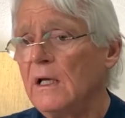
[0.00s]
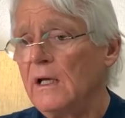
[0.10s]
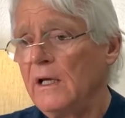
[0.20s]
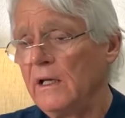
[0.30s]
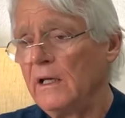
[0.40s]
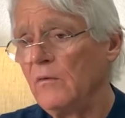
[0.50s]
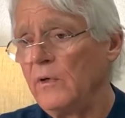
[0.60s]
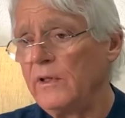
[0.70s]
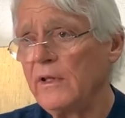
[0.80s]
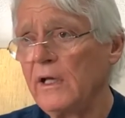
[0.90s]
And
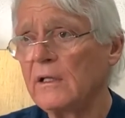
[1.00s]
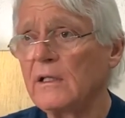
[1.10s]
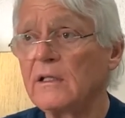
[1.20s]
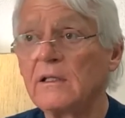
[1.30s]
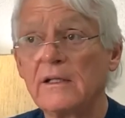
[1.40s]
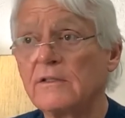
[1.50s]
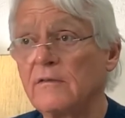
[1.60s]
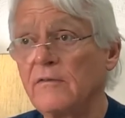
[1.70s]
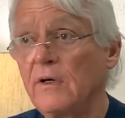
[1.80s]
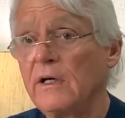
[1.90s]
we think that that's a
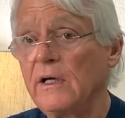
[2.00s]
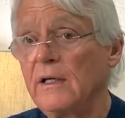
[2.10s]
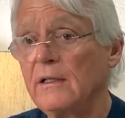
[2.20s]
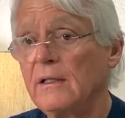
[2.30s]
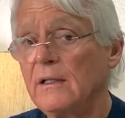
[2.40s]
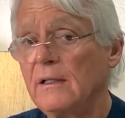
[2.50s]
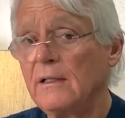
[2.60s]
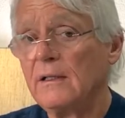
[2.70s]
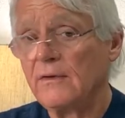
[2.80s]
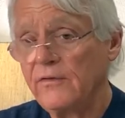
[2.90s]
very
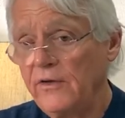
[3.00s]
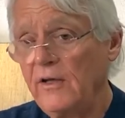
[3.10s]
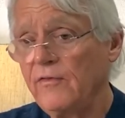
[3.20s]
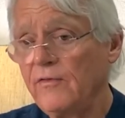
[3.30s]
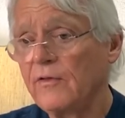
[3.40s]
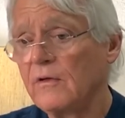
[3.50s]
safe